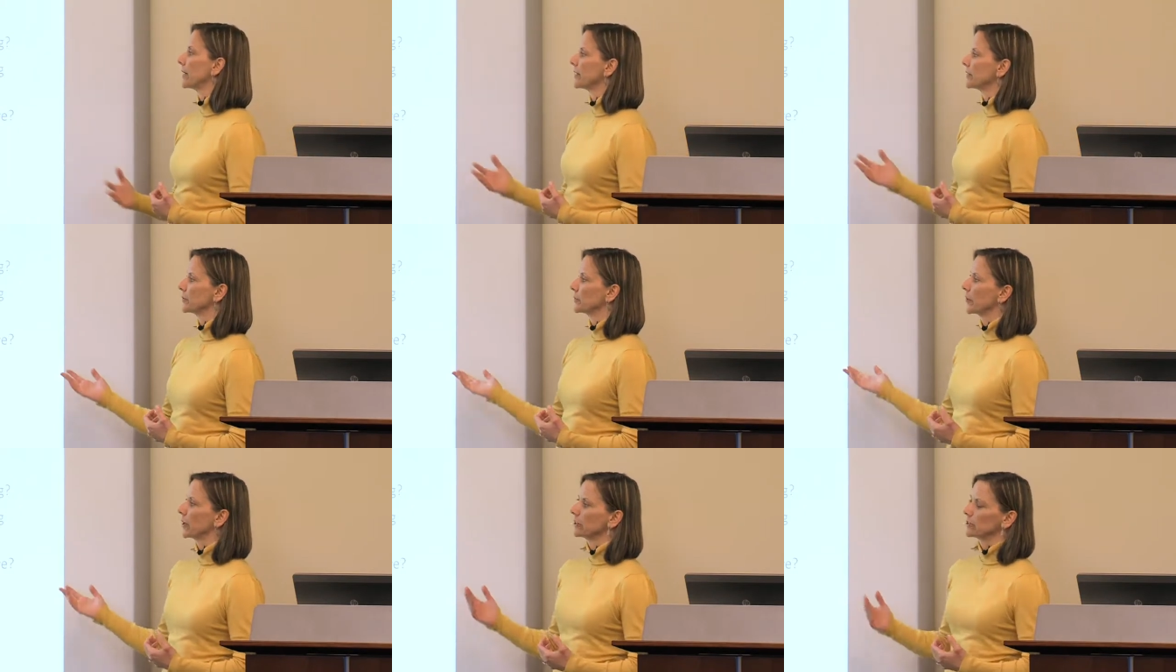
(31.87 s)

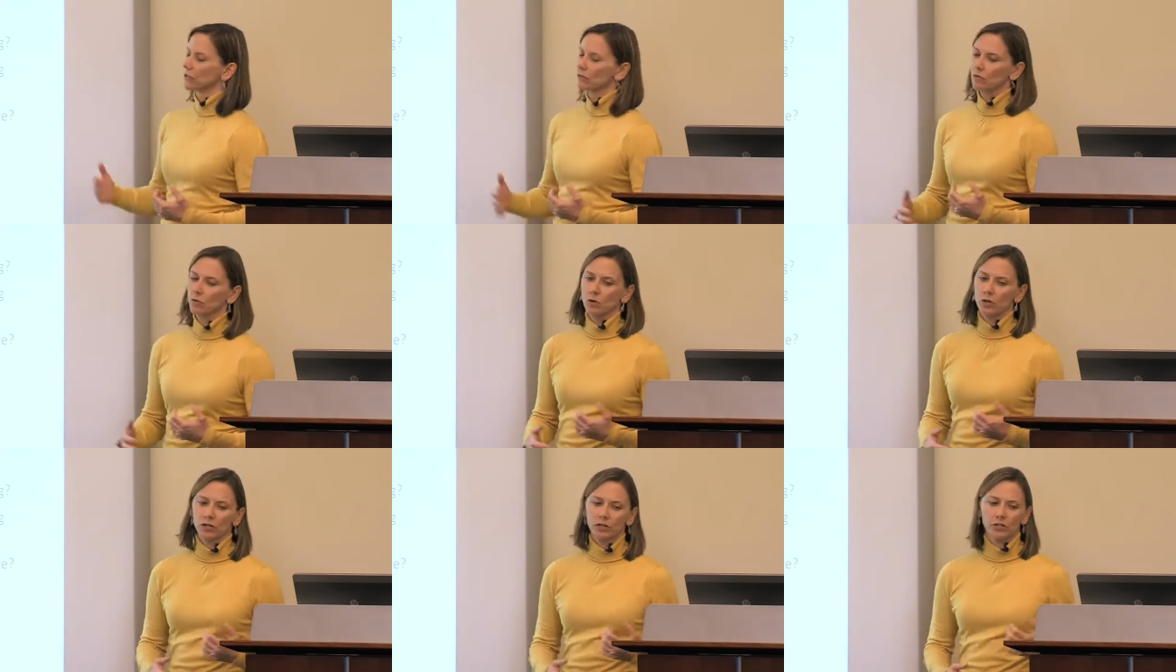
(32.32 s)
as well as, of
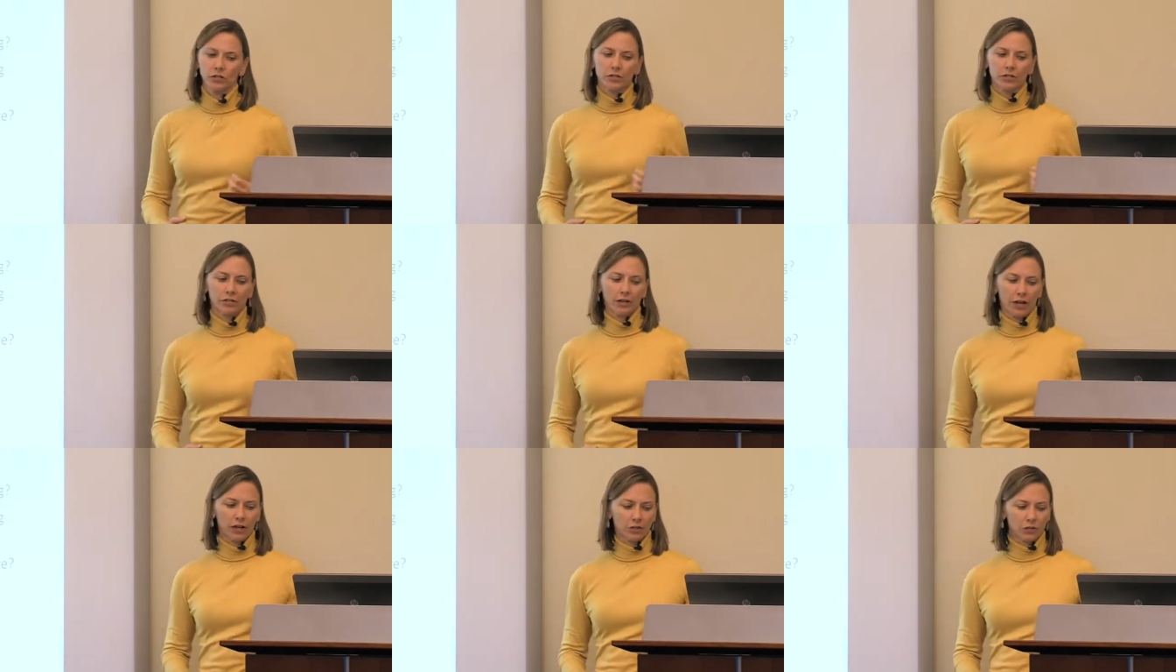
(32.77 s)

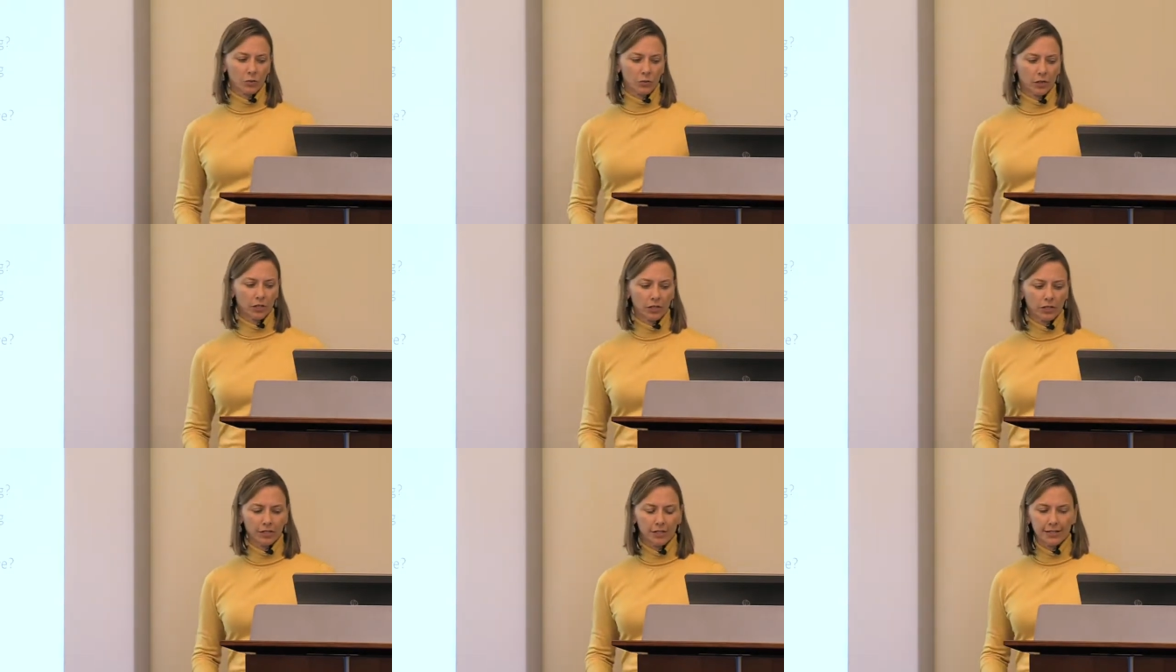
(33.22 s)
course,
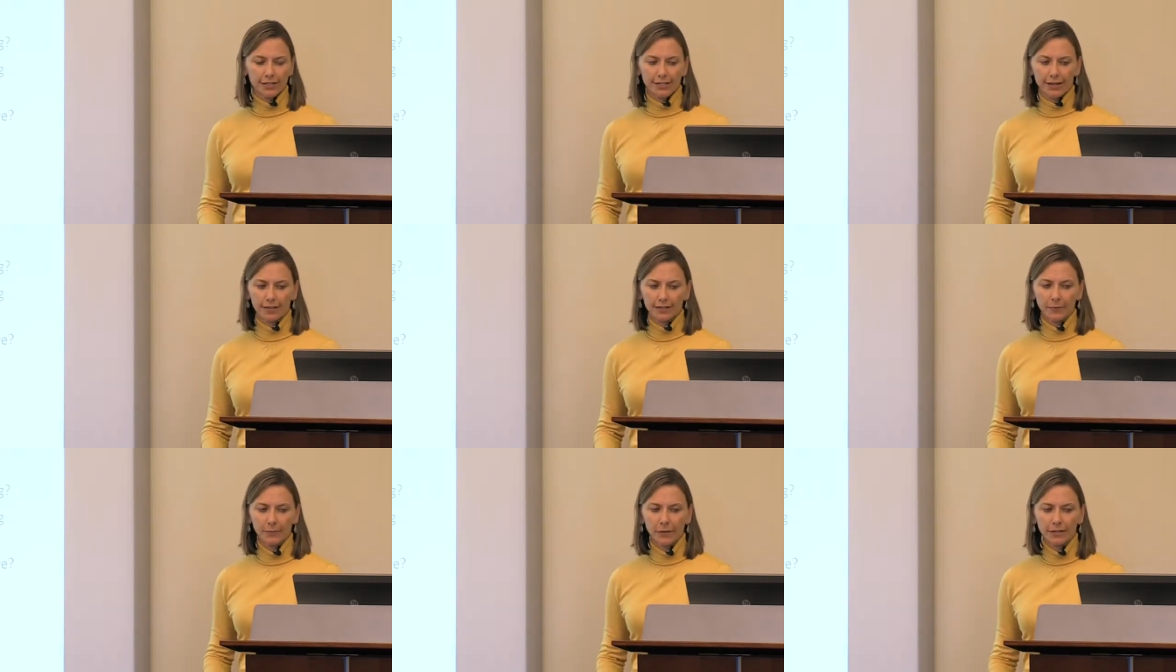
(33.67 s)
actual
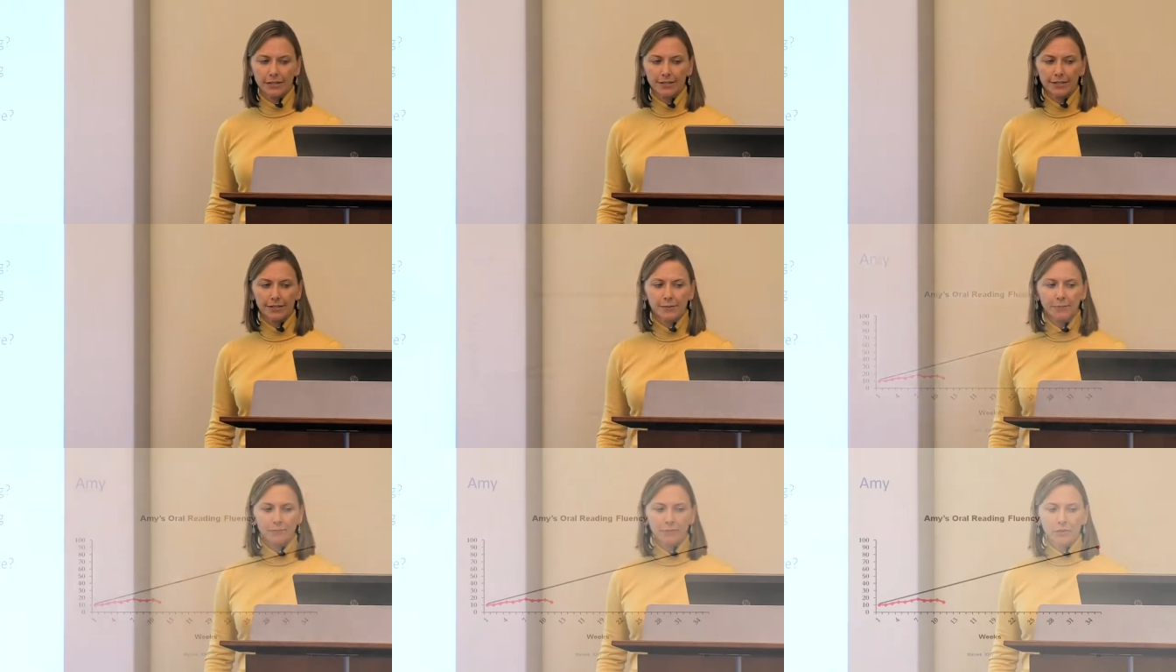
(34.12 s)

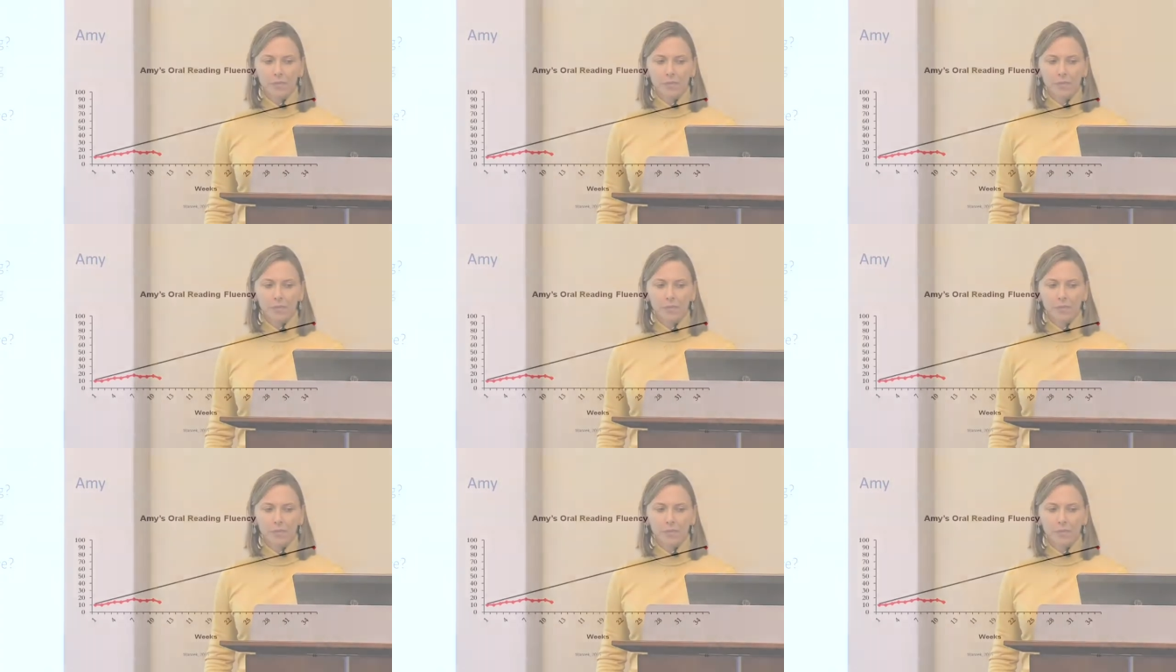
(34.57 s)
assessments.